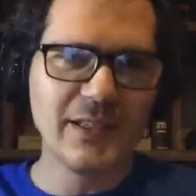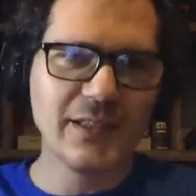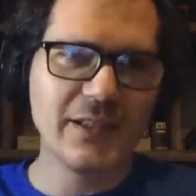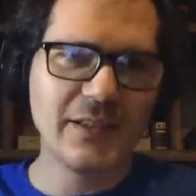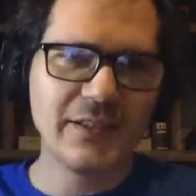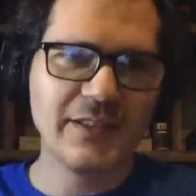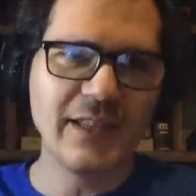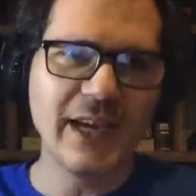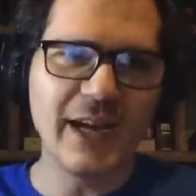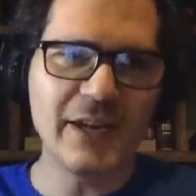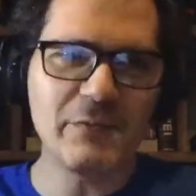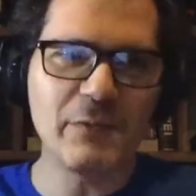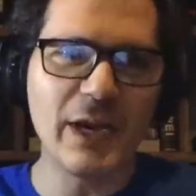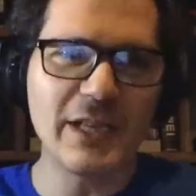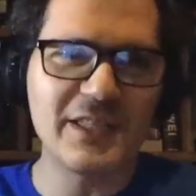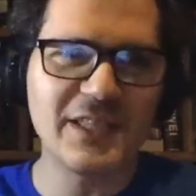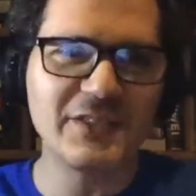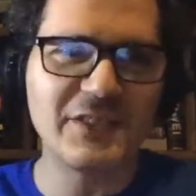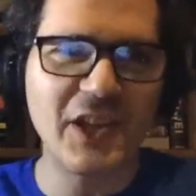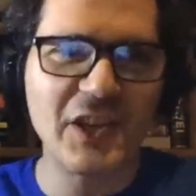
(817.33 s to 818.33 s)
that
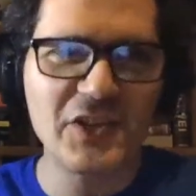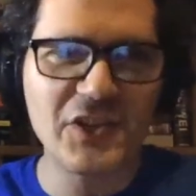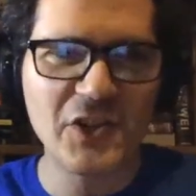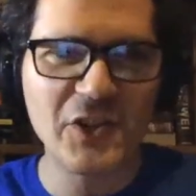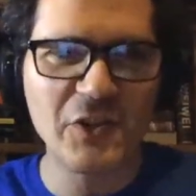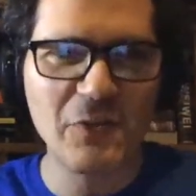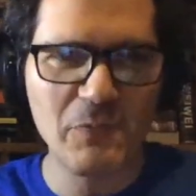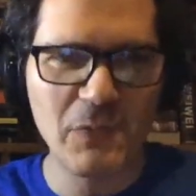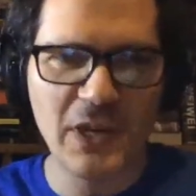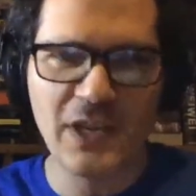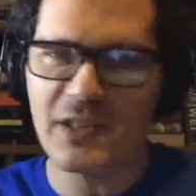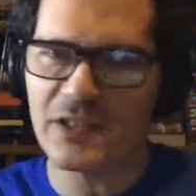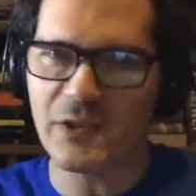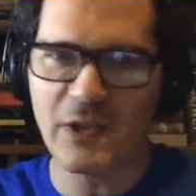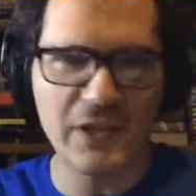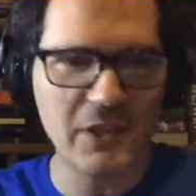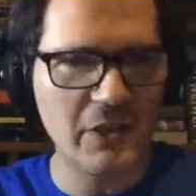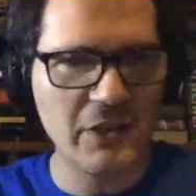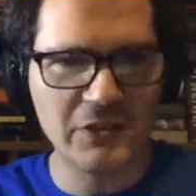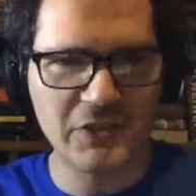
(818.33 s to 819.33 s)
much attention on me,
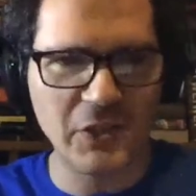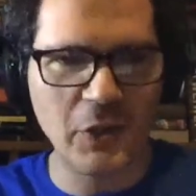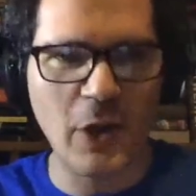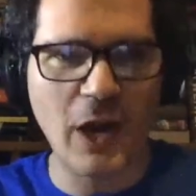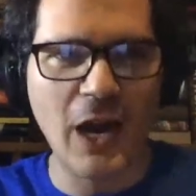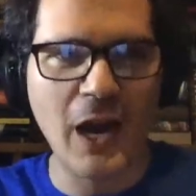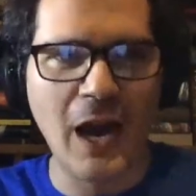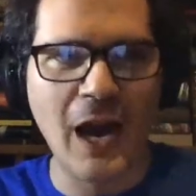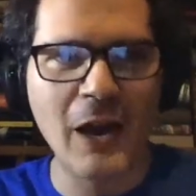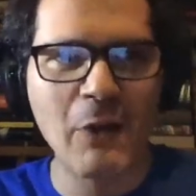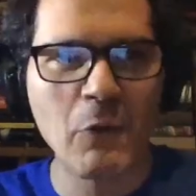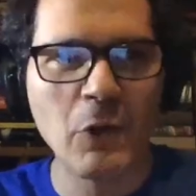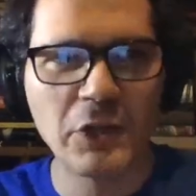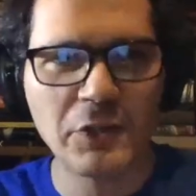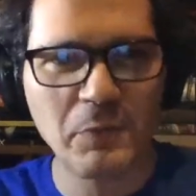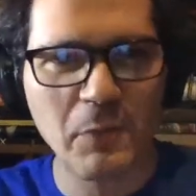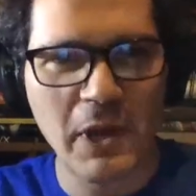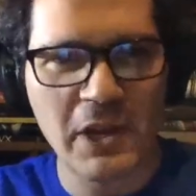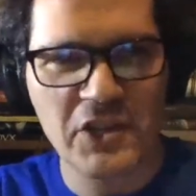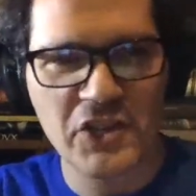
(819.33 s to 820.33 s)
so I won't
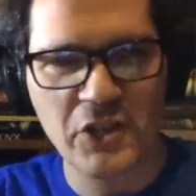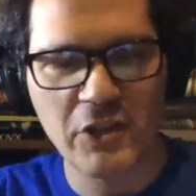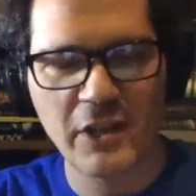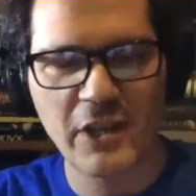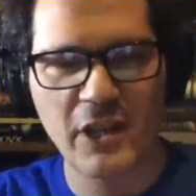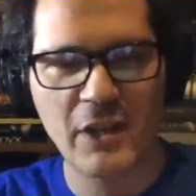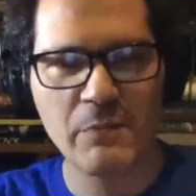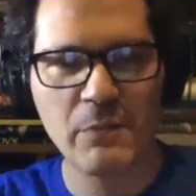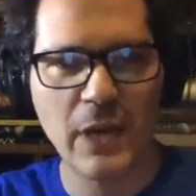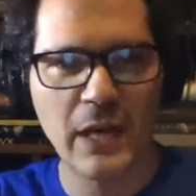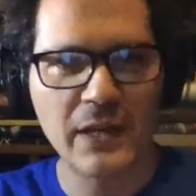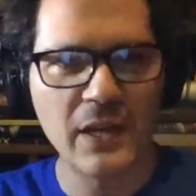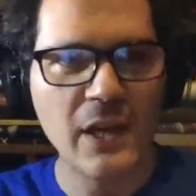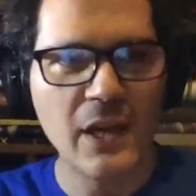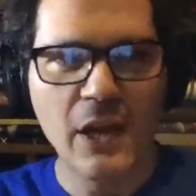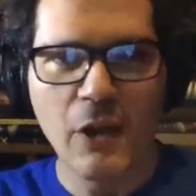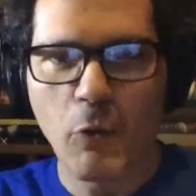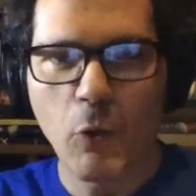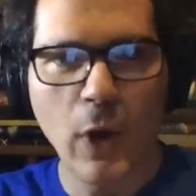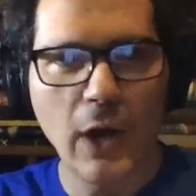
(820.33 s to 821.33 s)
mention him. But
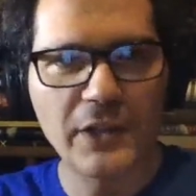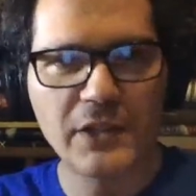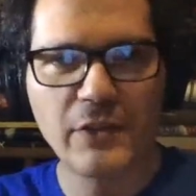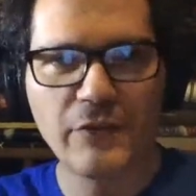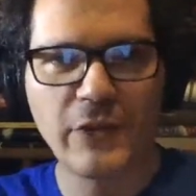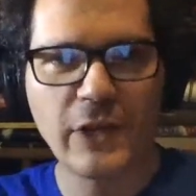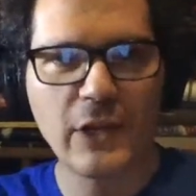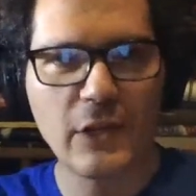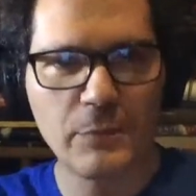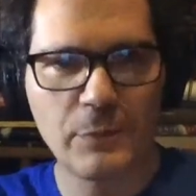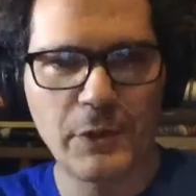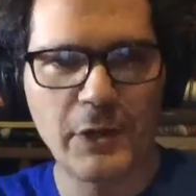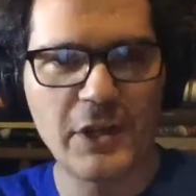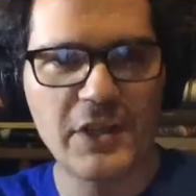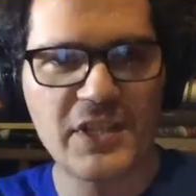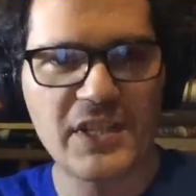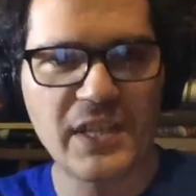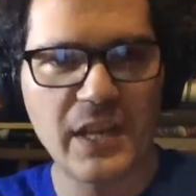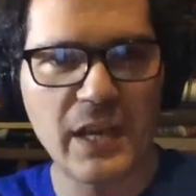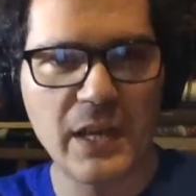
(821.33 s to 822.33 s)
one developer
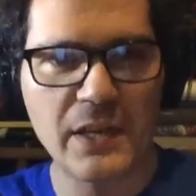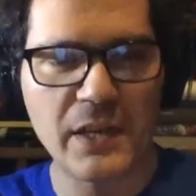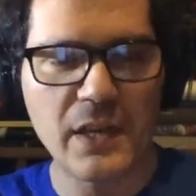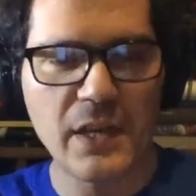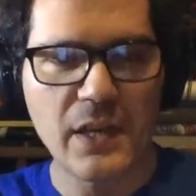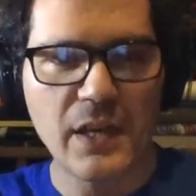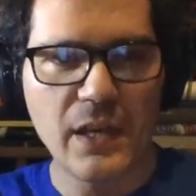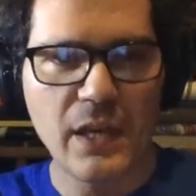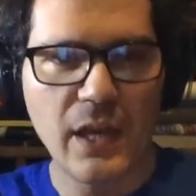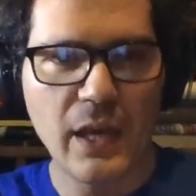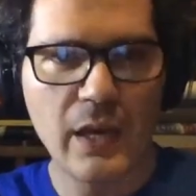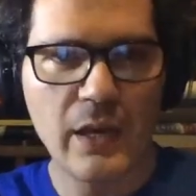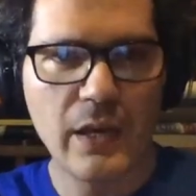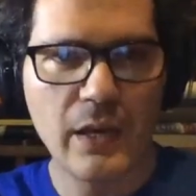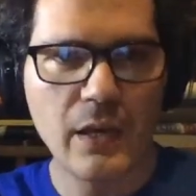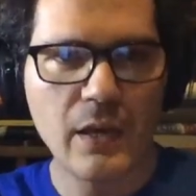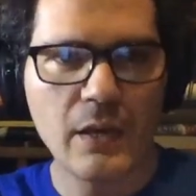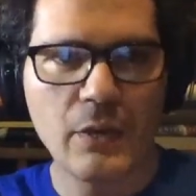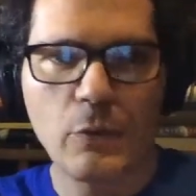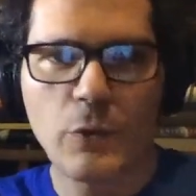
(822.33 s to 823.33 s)
said, hey,
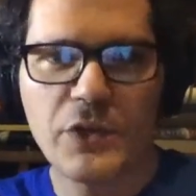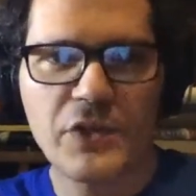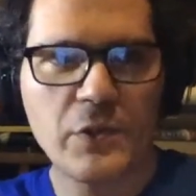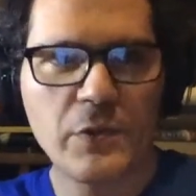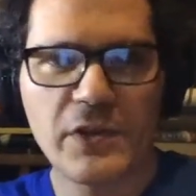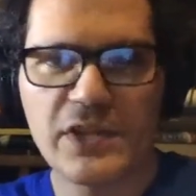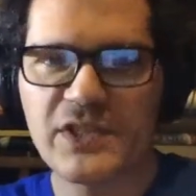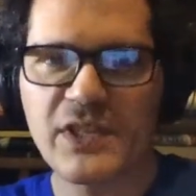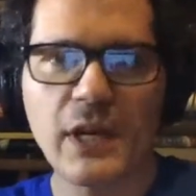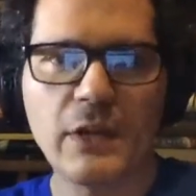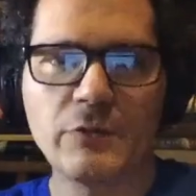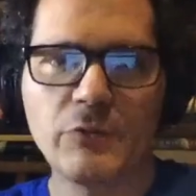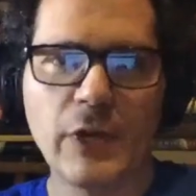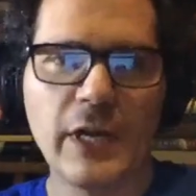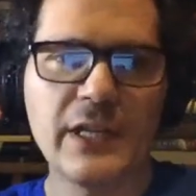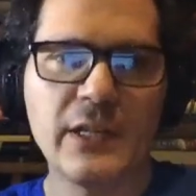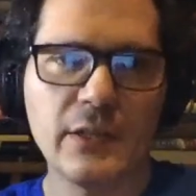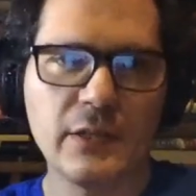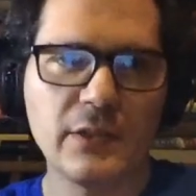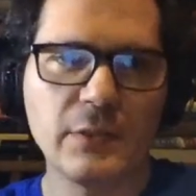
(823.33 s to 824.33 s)
we should start
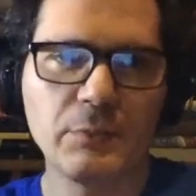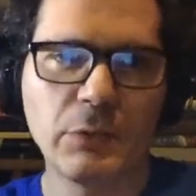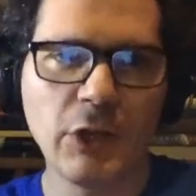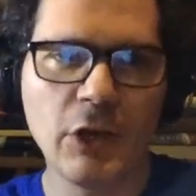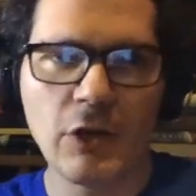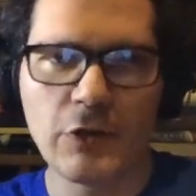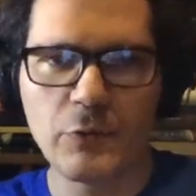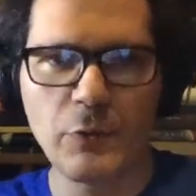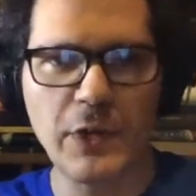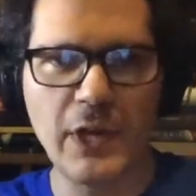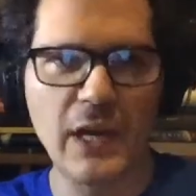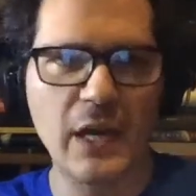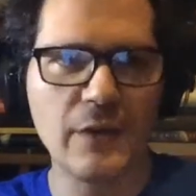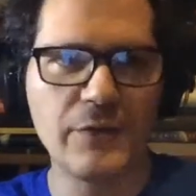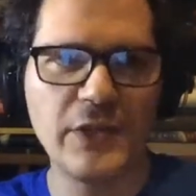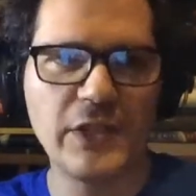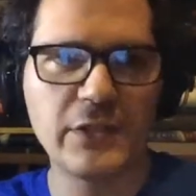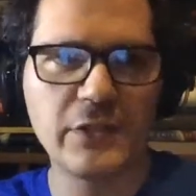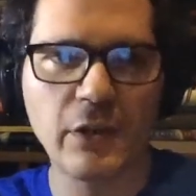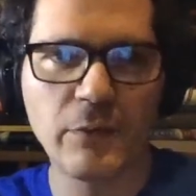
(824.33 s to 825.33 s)
writing in the blog. We have
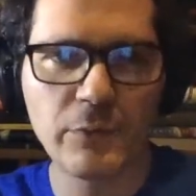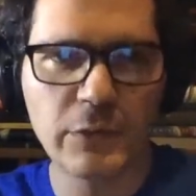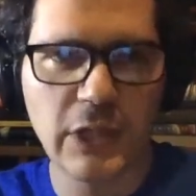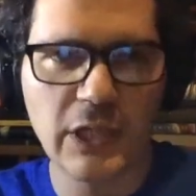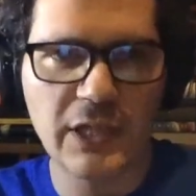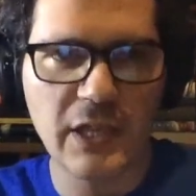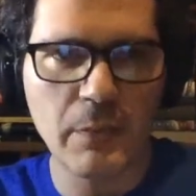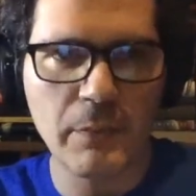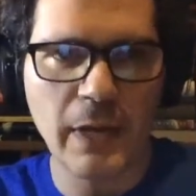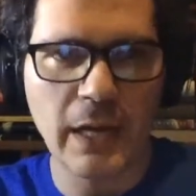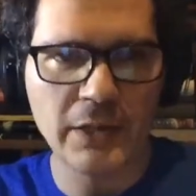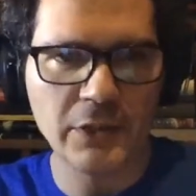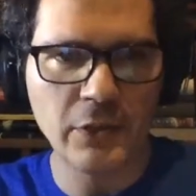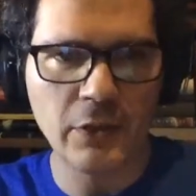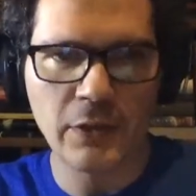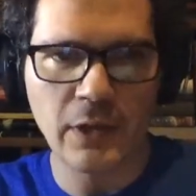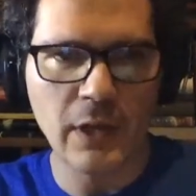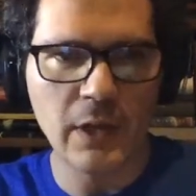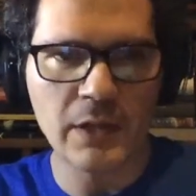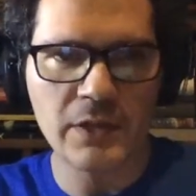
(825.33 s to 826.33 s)
it completely
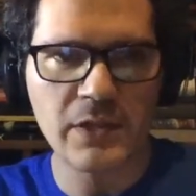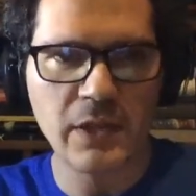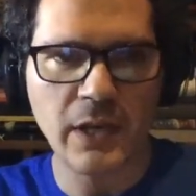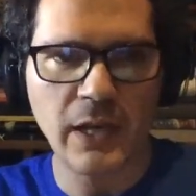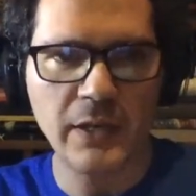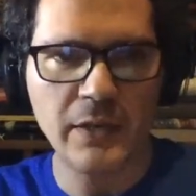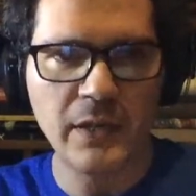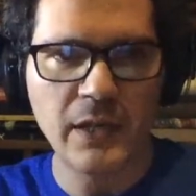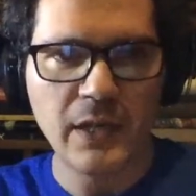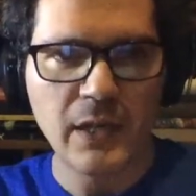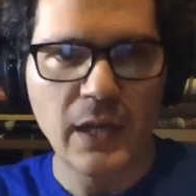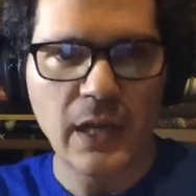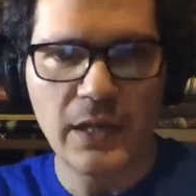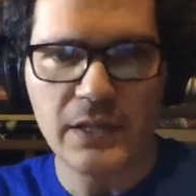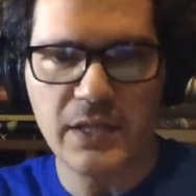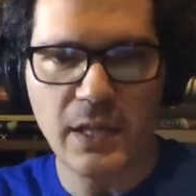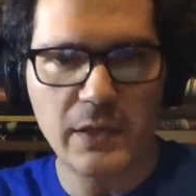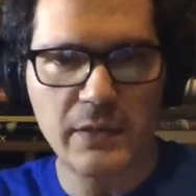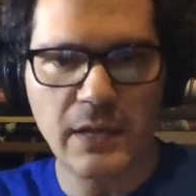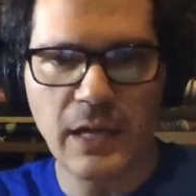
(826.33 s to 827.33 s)
abandoned. And I
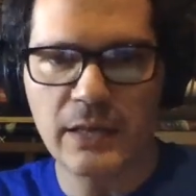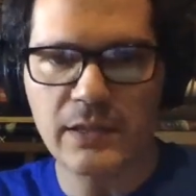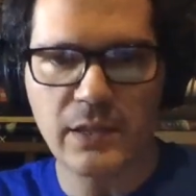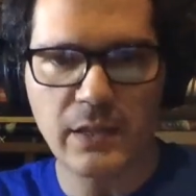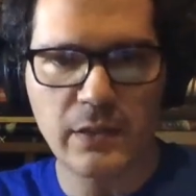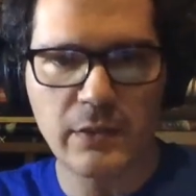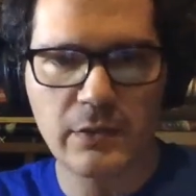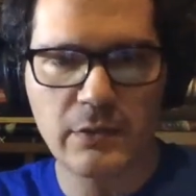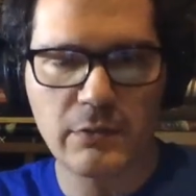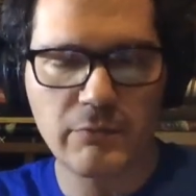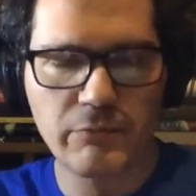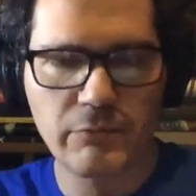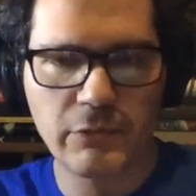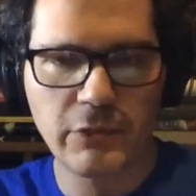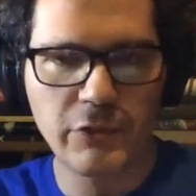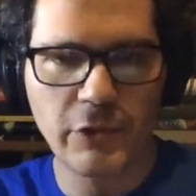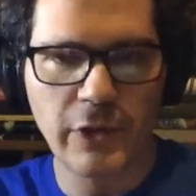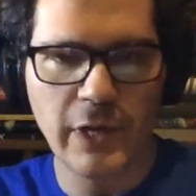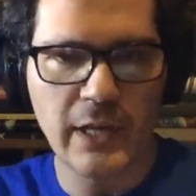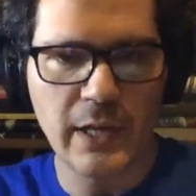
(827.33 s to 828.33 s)
said, that's a
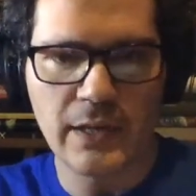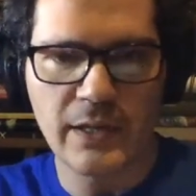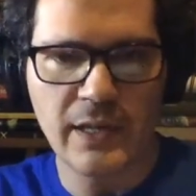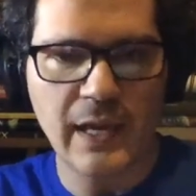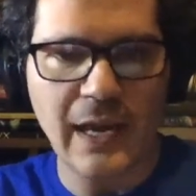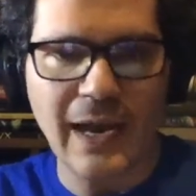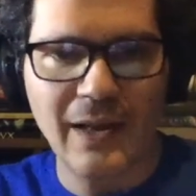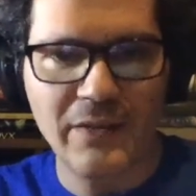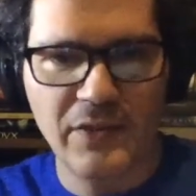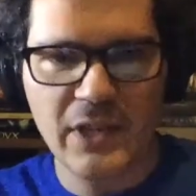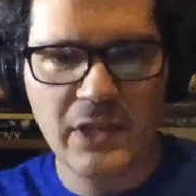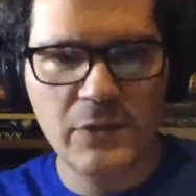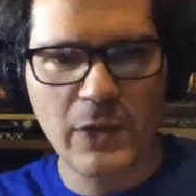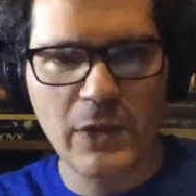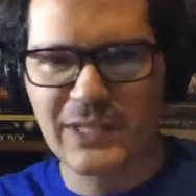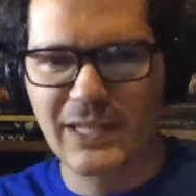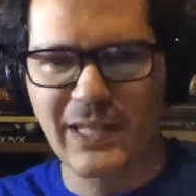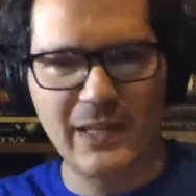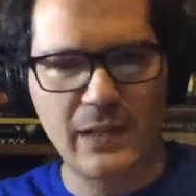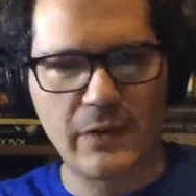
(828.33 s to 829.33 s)
great idea. And this
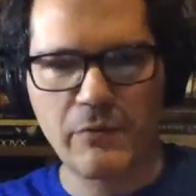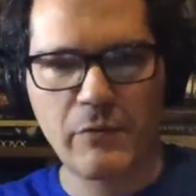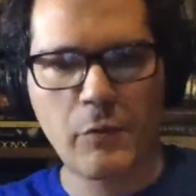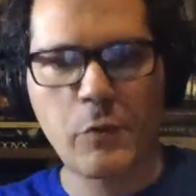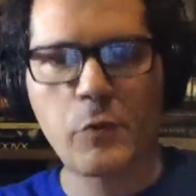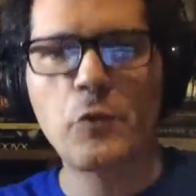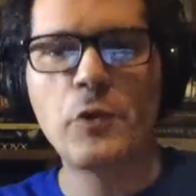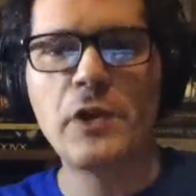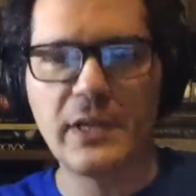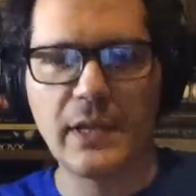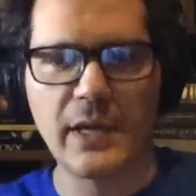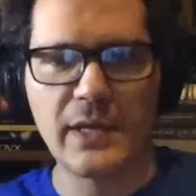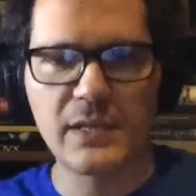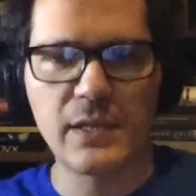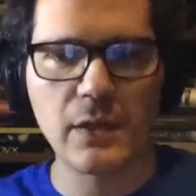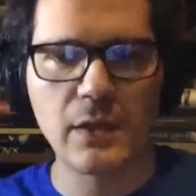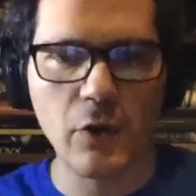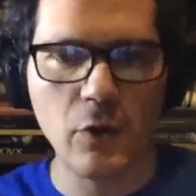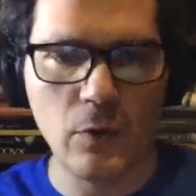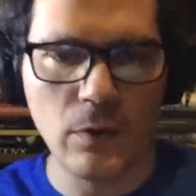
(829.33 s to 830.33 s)
was like 3 days
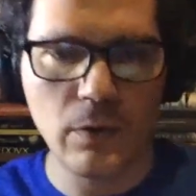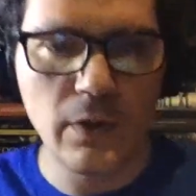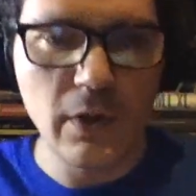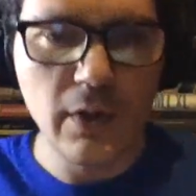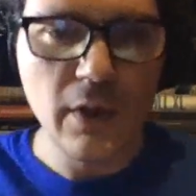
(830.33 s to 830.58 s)
ago.